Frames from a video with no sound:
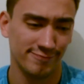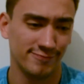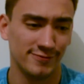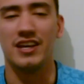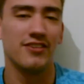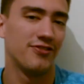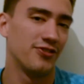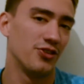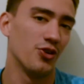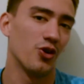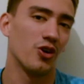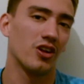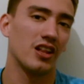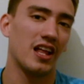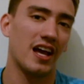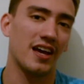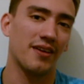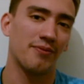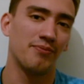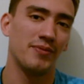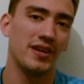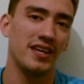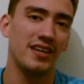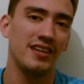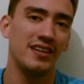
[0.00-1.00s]
If you're
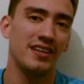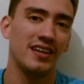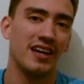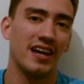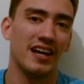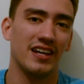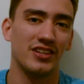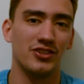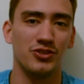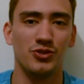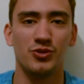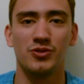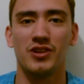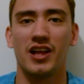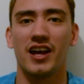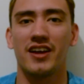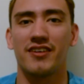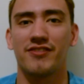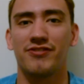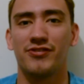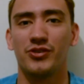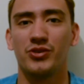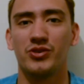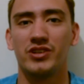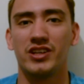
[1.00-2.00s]
like me, and you
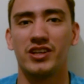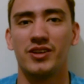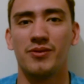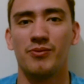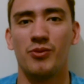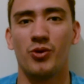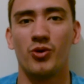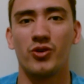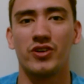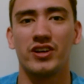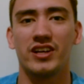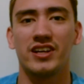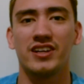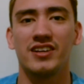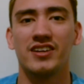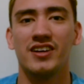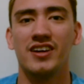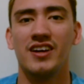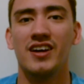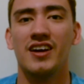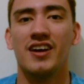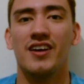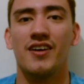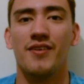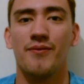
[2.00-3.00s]
like food in the morning,
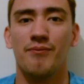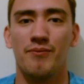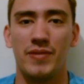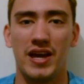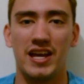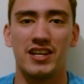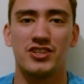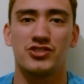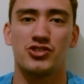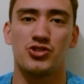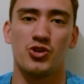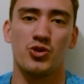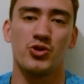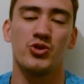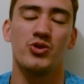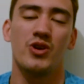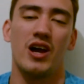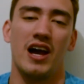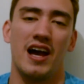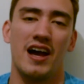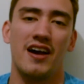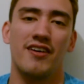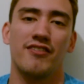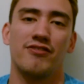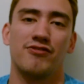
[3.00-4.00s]
make sure
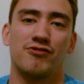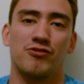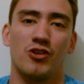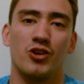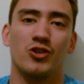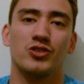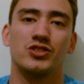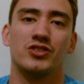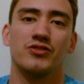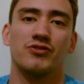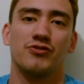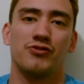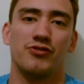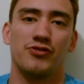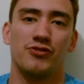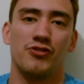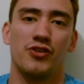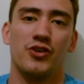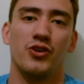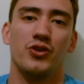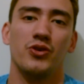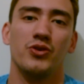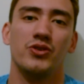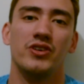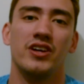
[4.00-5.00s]
you have frozen
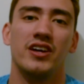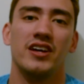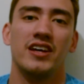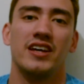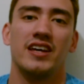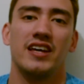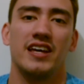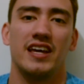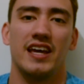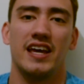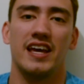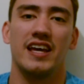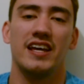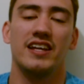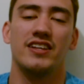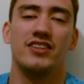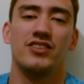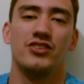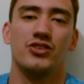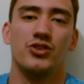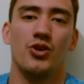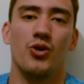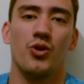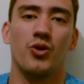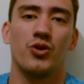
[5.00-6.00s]
food
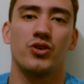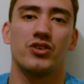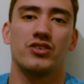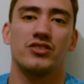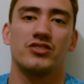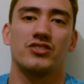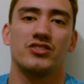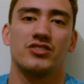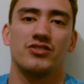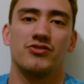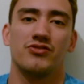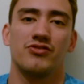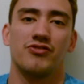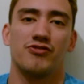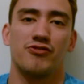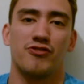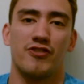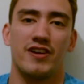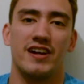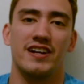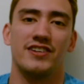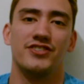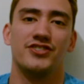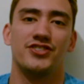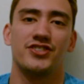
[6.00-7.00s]
in your
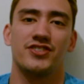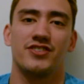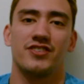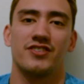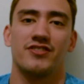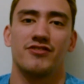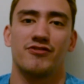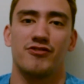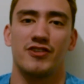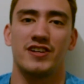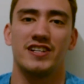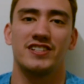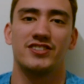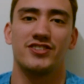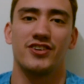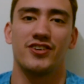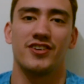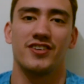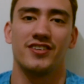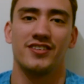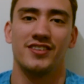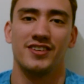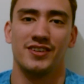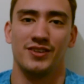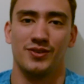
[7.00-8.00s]

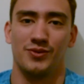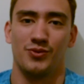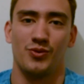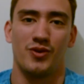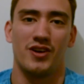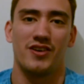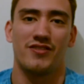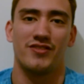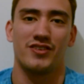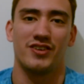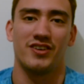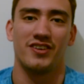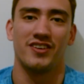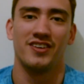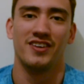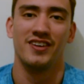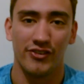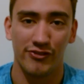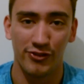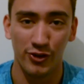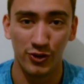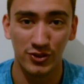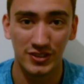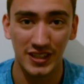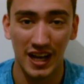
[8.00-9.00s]
freezer, wherever.
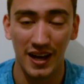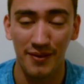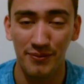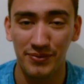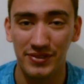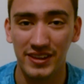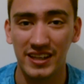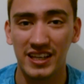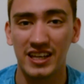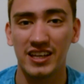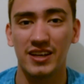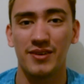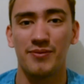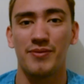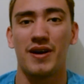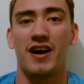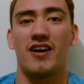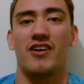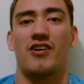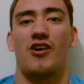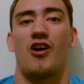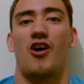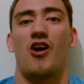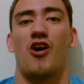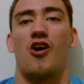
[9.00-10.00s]
The foods I'm thinking
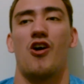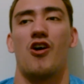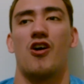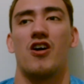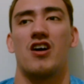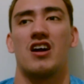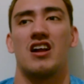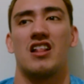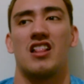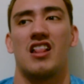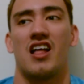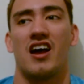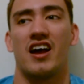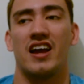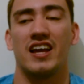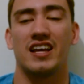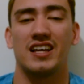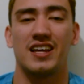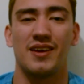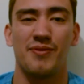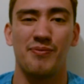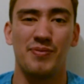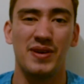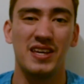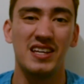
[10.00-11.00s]
about are
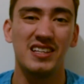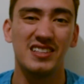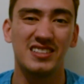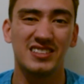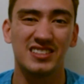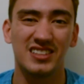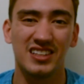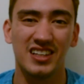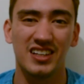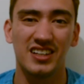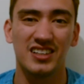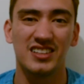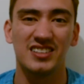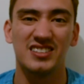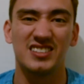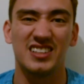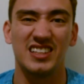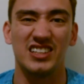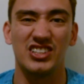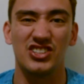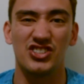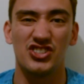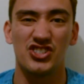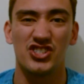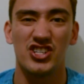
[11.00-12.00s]
like pizzas
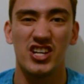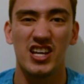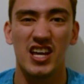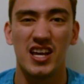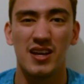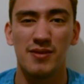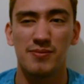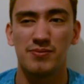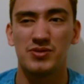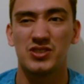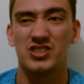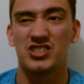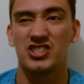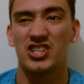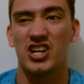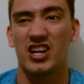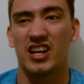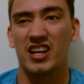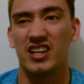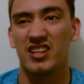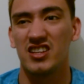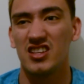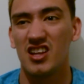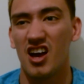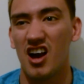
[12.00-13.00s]
and chips,
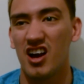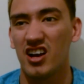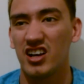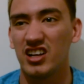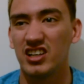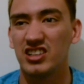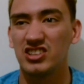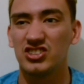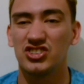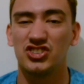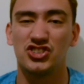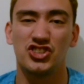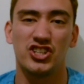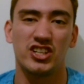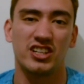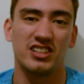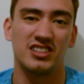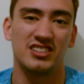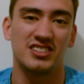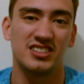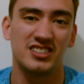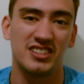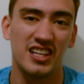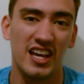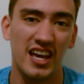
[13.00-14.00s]
chicken nuggets,
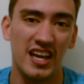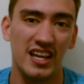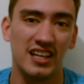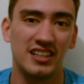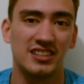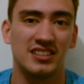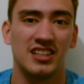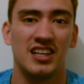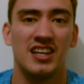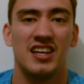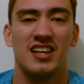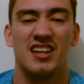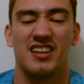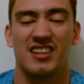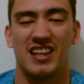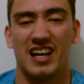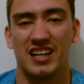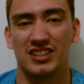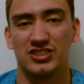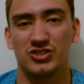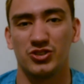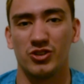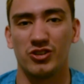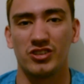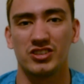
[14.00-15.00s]
chicken steaks,
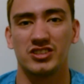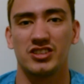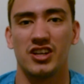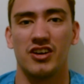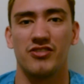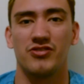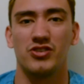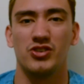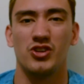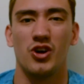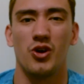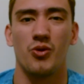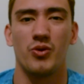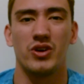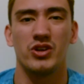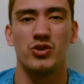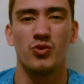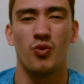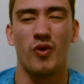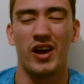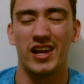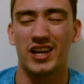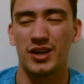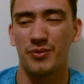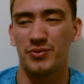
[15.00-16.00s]
that sort of stuff. You know, where
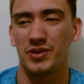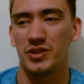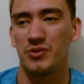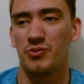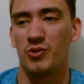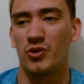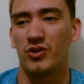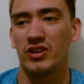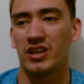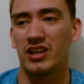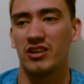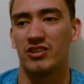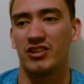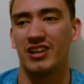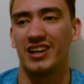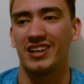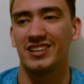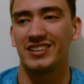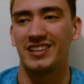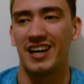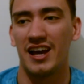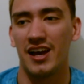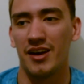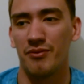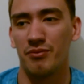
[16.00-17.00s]
you wake up in the morning and you're
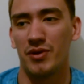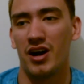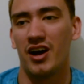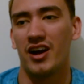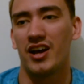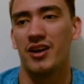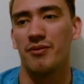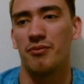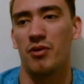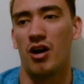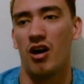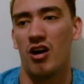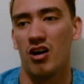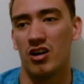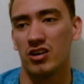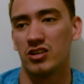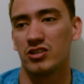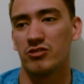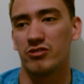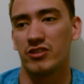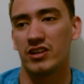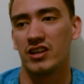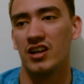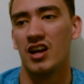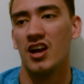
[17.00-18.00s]
like, damn, I am
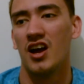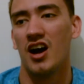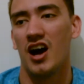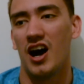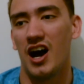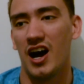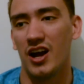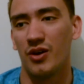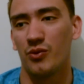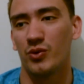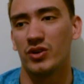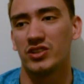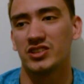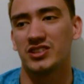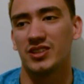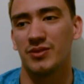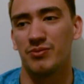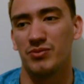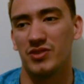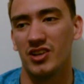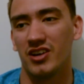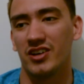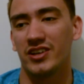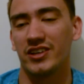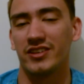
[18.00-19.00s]
hungry. I want
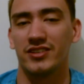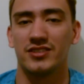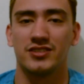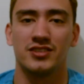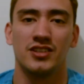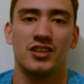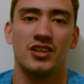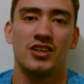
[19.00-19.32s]
some nuggets.